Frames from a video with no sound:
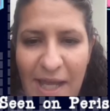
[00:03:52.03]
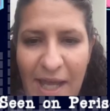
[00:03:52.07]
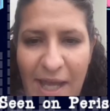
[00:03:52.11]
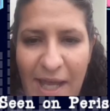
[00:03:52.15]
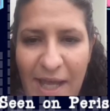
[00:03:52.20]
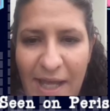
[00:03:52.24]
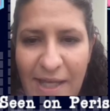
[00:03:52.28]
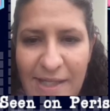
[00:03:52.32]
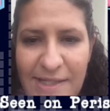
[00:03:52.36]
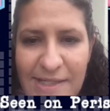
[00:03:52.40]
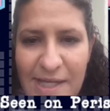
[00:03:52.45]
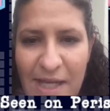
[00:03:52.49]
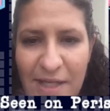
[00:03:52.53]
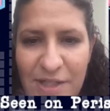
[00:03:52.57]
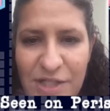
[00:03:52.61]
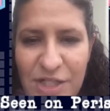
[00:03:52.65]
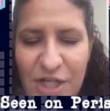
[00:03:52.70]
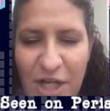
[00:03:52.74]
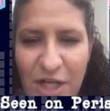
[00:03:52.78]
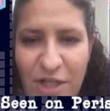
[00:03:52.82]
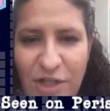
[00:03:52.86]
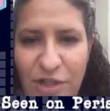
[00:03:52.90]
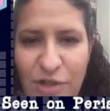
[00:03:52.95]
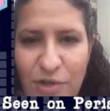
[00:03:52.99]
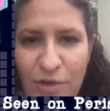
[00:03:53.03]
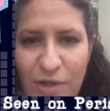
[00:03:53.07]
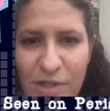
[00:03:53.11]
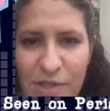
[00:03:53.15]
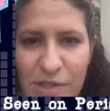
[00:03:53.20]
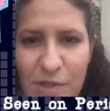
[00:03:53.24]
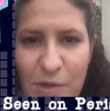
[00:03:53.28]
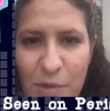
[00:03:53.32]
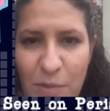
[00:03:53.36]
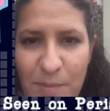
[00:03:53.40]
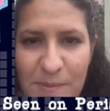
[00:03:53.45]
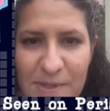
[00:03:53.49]
And I'll check your
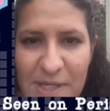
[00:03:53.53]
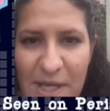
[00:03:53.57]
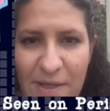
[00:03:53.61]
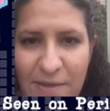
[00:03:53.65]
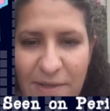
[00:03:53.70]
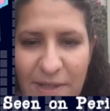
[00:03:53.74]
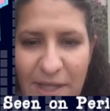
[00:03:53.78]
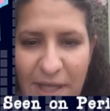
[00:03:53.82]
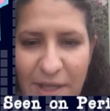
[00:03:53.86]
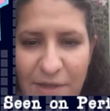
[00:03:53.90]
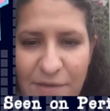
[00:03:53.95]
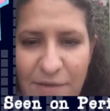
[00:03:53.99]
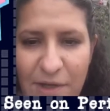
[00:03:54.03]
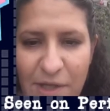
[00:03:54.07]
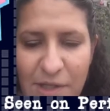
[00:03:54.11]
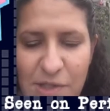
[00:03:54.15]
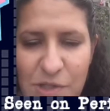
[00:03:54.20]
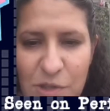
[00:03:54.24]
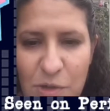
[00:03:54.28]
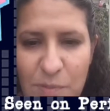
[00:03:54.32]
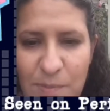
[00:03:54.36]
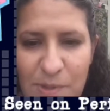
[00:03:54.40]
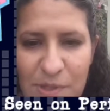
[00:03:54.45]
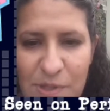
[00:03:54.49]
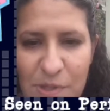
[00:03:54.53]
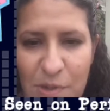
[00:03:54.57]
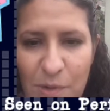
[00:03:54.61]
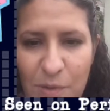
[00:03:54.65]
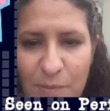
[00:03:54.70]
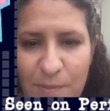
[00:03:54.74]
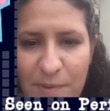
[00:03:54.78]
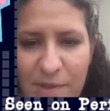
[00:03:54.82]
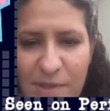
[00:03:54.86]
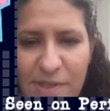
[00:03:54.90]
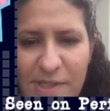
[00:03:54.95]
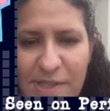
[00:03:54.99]
scopes out later, October
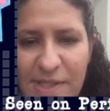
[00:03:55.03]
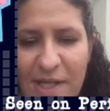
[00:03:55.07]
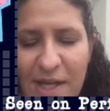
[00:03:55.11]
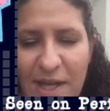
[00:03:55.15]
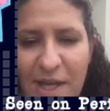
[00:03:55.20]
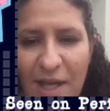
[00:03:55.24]
Scopers.